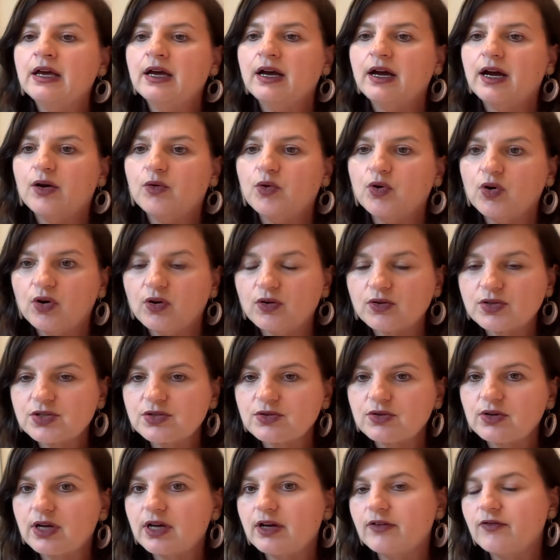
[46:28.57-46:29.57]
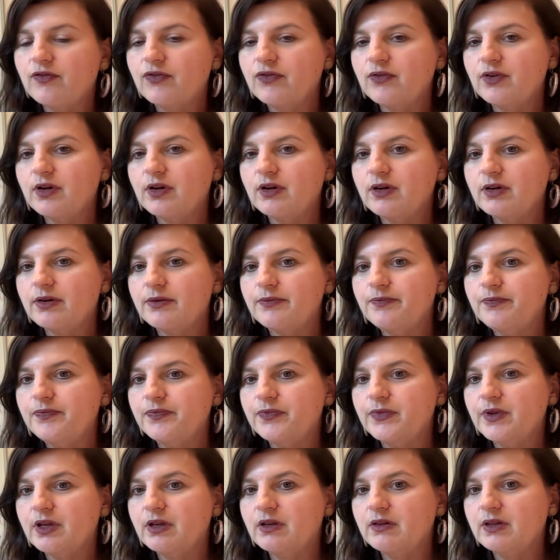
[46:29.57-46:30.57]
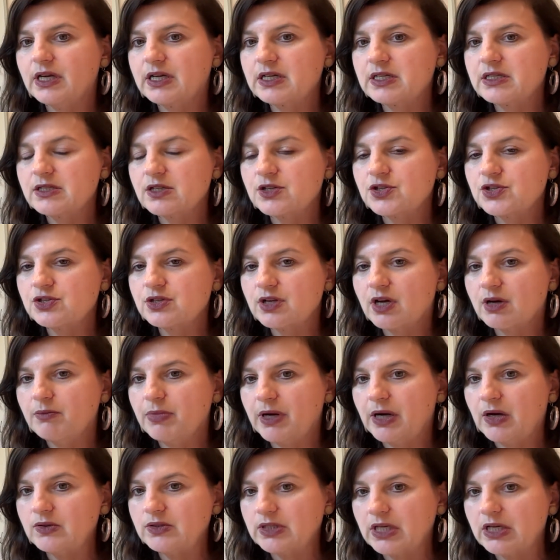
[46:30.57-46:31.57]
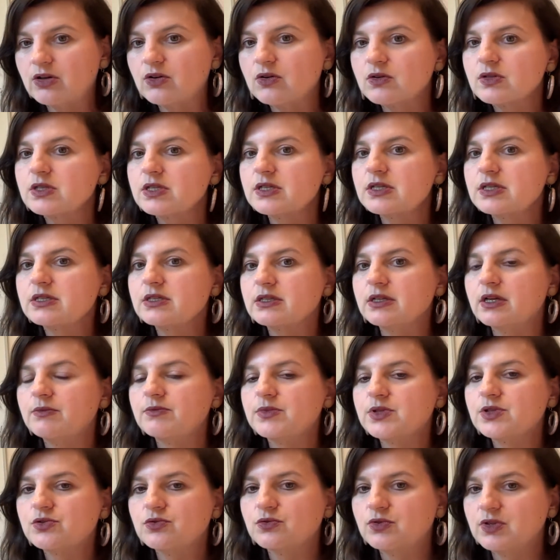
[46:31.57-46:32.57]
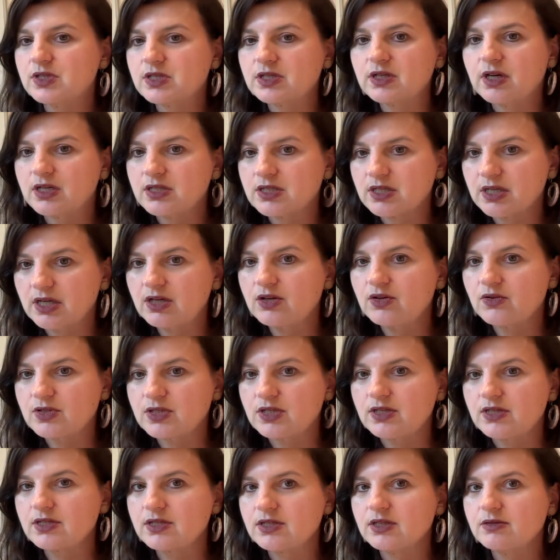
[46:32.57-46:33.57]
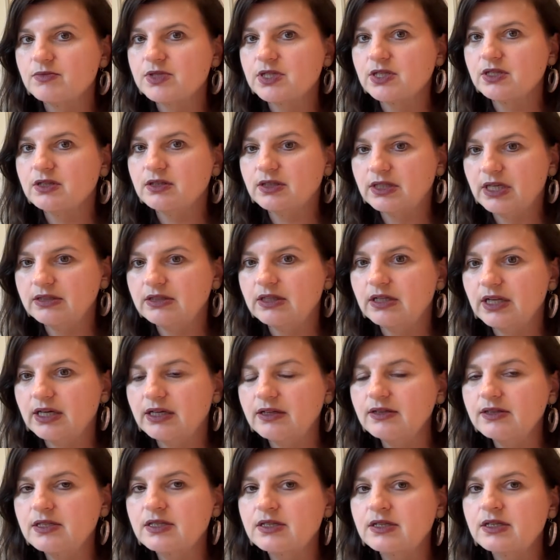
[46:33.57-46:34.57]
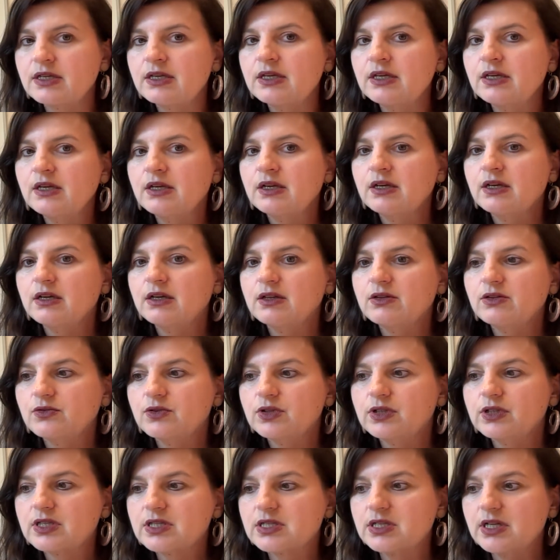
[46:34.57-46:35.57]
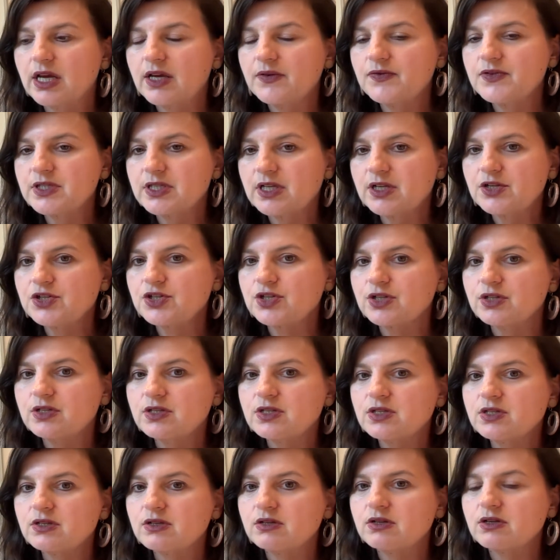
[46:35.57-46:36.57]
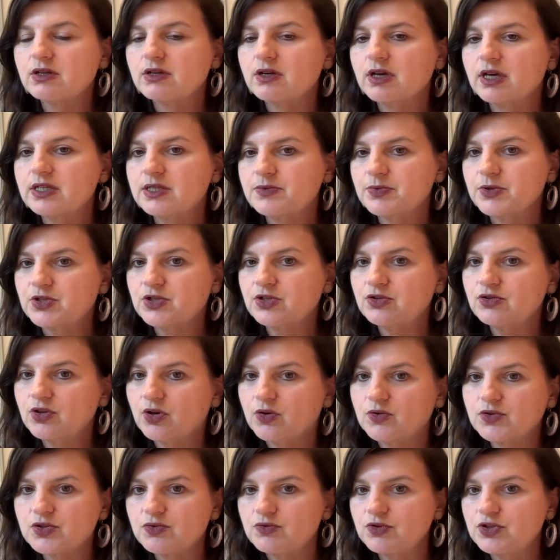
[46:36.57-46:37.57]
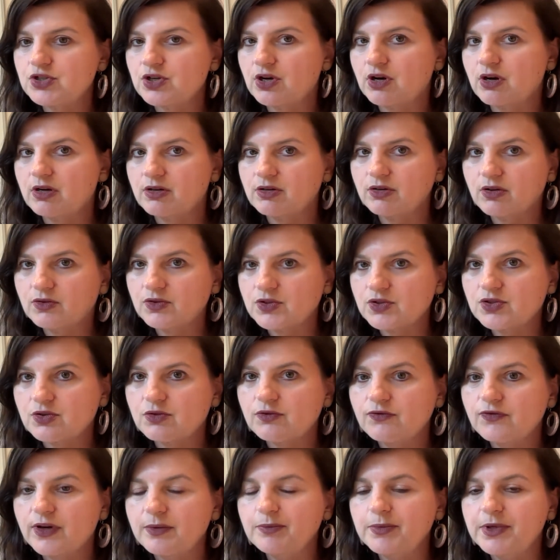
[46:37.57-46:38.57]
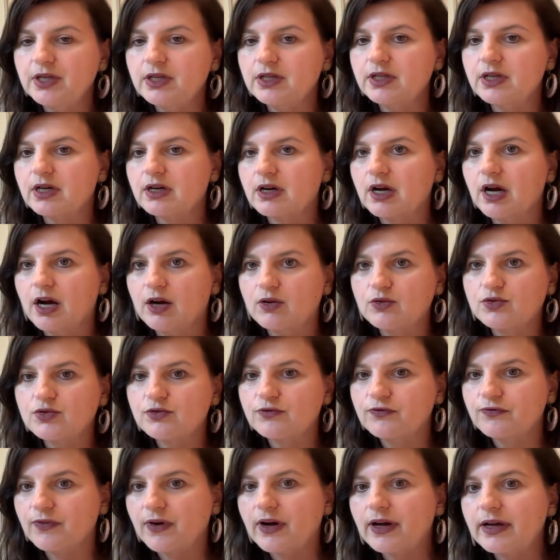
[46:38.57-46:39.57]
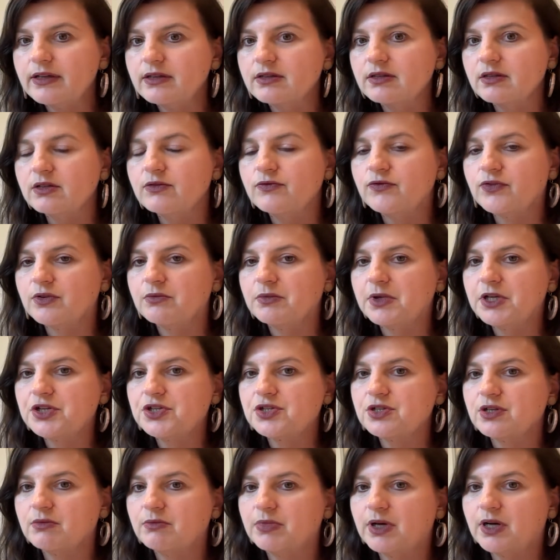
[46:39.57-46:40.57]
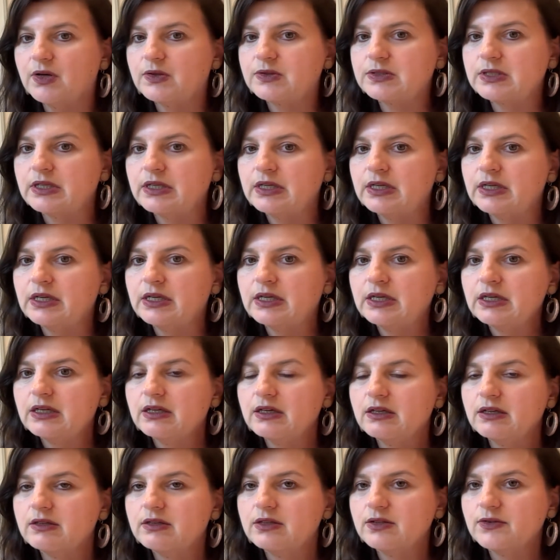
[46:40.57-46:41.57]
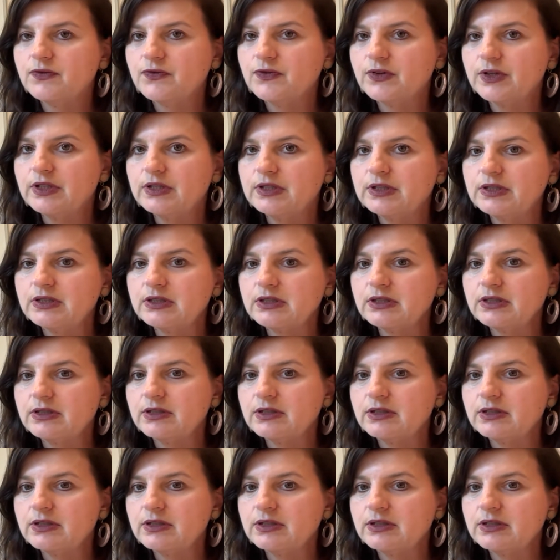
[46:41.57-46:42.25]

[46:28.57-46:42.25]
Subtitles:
I will also have a next session about ecosystems, to discuss ecosystems in Netherlands. During these live sessions, especially those which are not so familiar how to find information about different